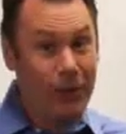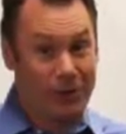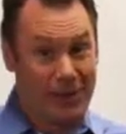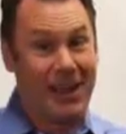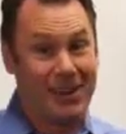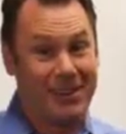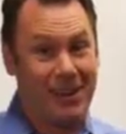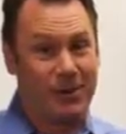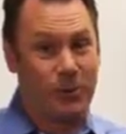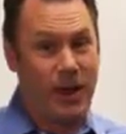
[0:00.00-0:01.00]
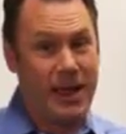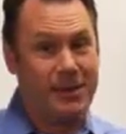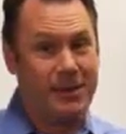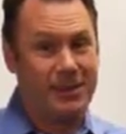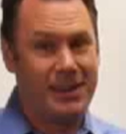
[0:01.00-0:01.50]
looked like a doctor,
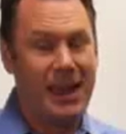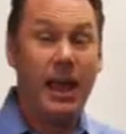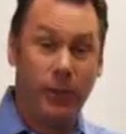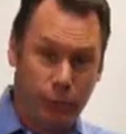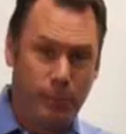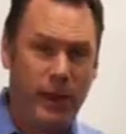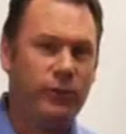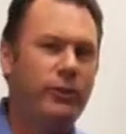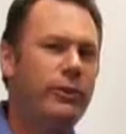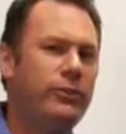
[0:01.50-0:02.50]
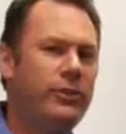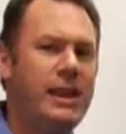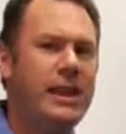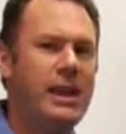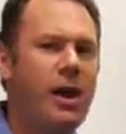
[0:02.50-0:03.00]
right? And those patients you
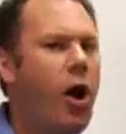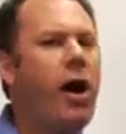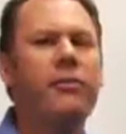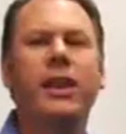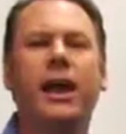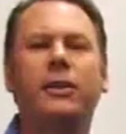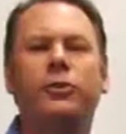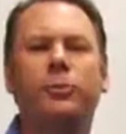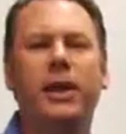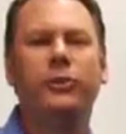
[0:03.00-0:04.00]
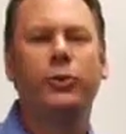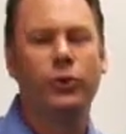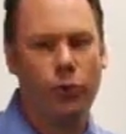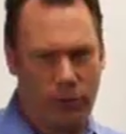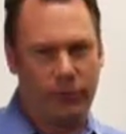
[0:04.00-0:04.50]
see, often actors paid to
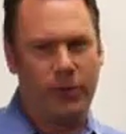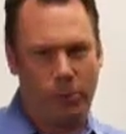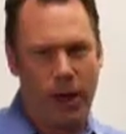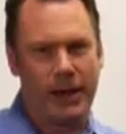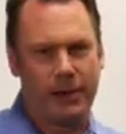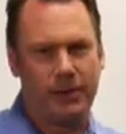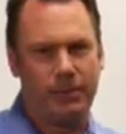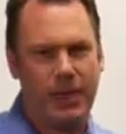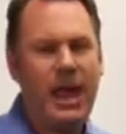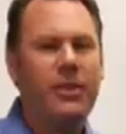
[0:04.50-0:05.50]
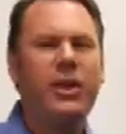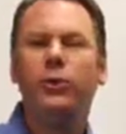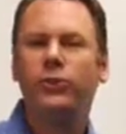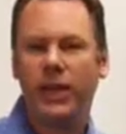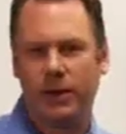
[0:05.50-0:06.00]
endorse the product. They
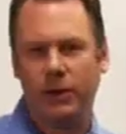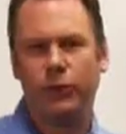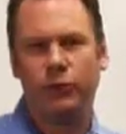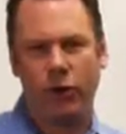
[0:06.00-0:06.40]
use technical